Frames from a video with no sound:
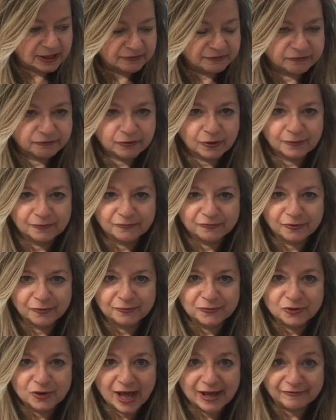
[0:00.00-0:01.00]
from
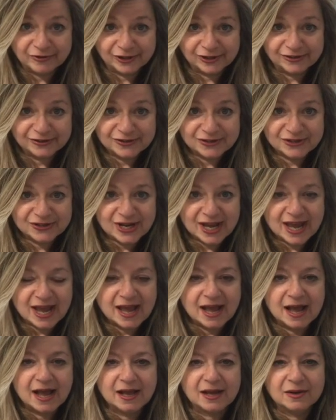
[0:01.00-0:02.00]
travelers
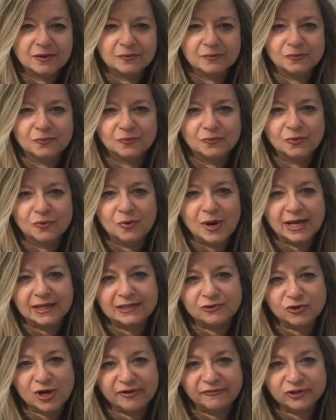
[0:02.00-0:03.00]
who had
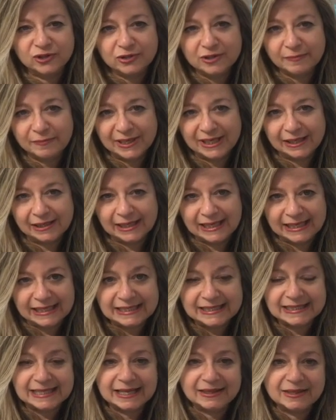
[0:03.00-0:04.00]
traveled to the Middle
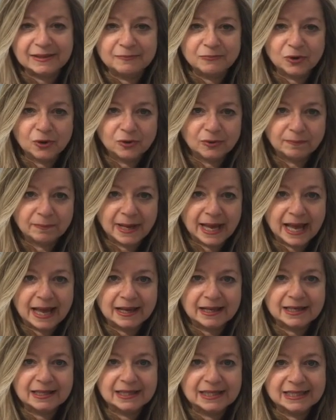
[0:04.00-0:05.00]
East, and they brought
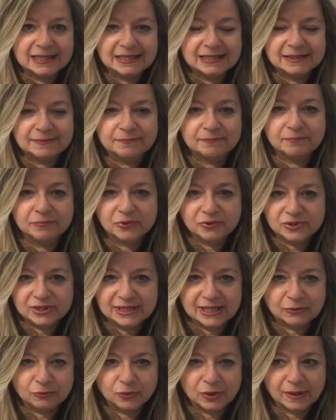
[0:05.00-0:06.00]
back these books
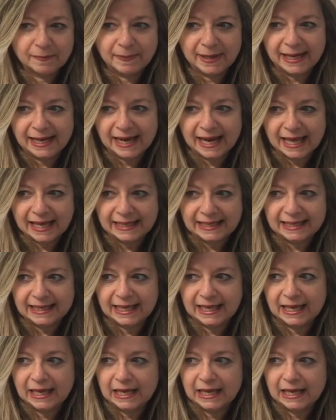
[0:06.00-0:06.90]
that were a bit like